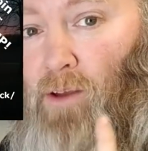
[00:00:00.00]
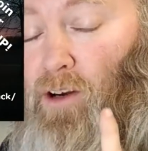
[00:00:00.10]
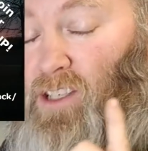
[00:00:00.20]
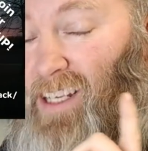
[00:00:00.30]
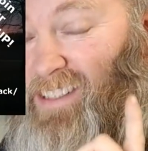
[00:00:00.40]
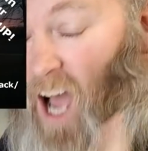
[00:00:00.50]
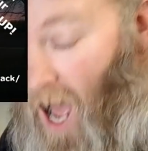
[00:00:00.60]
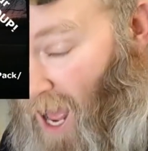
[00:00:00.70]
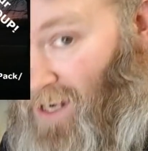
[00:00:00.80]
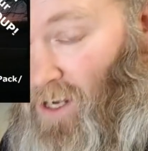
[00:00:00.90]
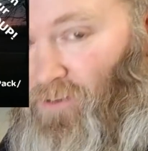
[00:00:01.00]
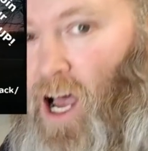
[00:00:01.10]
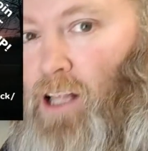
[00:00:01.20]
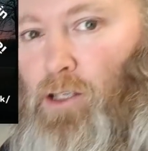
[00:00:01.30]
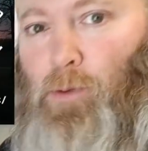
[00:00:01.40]
where there's a ton of
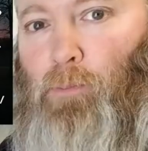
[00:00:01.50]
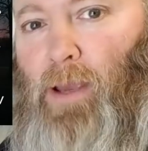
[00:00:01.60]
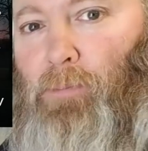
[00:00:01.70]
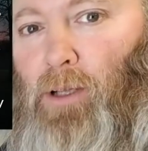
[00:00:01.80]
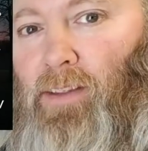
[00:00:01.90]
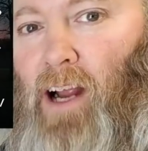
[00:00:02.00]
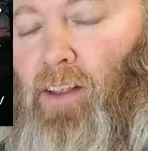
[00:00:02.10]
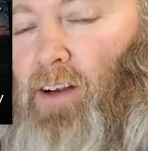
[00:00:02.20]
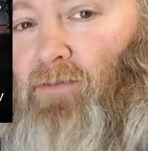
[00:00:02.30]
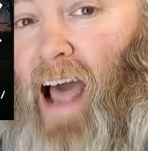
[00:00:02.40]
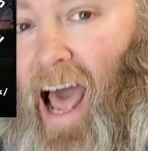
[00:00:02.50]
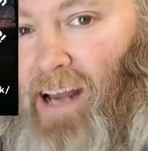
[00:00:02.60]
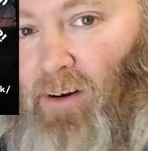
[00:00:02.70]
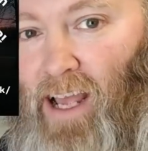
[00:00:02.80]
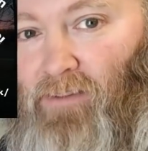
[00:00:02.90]
knowledgeable people in there that if
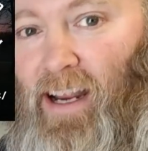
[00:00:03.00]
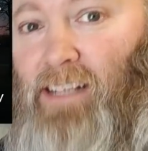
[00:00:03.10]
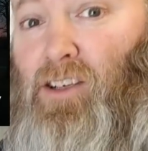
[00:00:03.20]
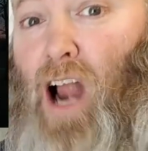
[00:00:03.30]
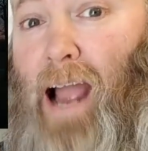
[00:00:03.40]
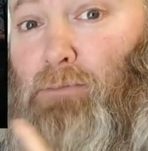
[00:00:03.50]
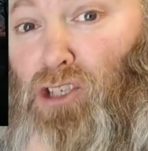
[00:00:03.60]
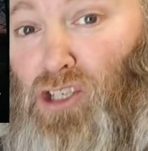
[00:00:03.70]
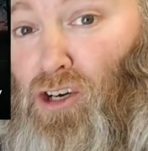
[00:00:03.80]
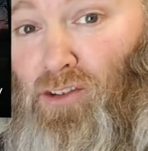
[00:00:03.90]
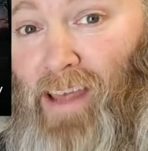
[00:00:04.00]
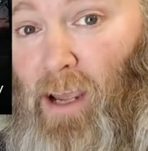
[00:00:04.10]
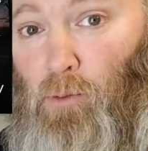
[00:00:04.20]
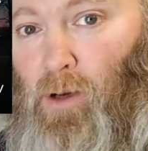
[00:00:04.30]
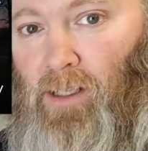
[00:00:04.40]
I don't have an answer, I'm sure
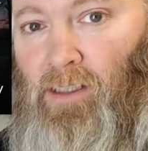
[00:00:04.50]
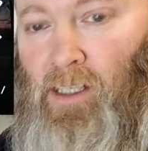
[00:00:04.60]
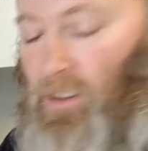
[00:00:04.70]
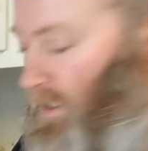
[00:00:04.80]
they will.